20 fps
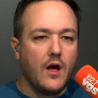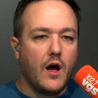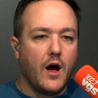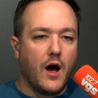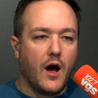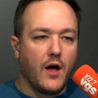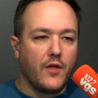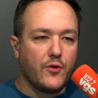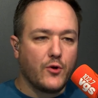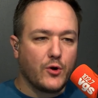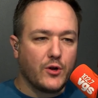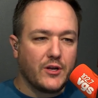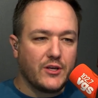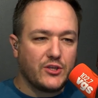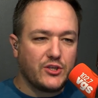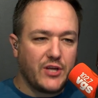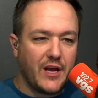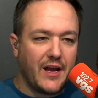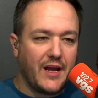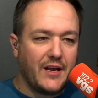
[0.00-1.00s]
Uh, they're going to
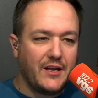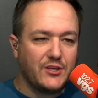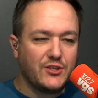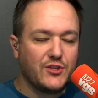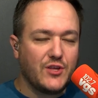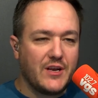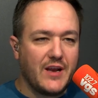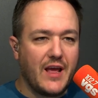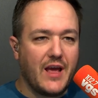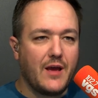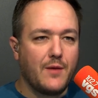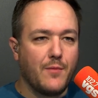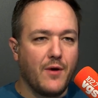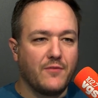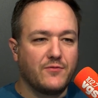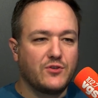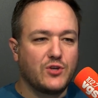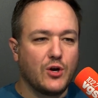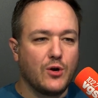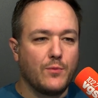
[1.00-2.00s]
change the name
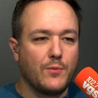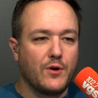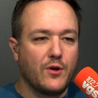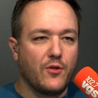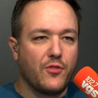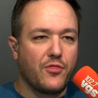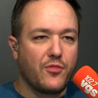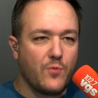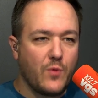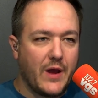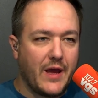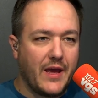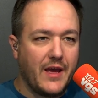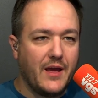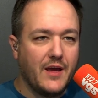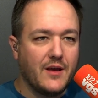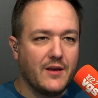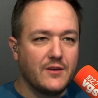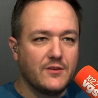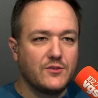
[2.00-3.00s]
of Terminal Three
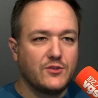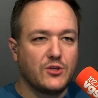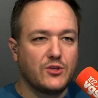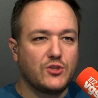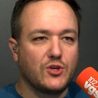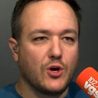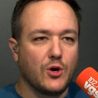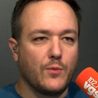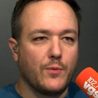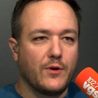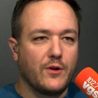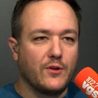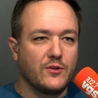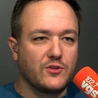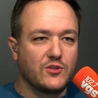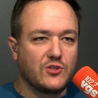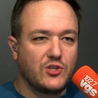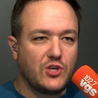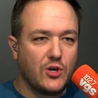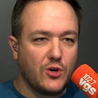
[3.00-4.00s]
to Terminal
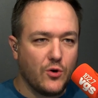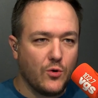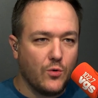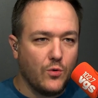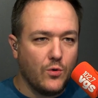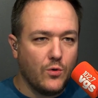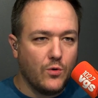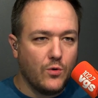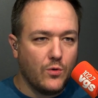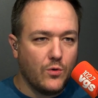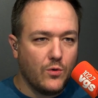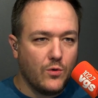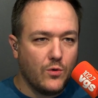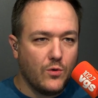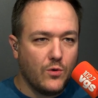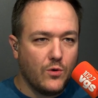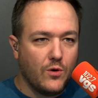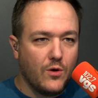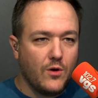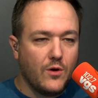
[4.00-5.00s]
Two
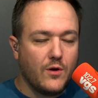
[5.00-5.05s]
because mm-hmm.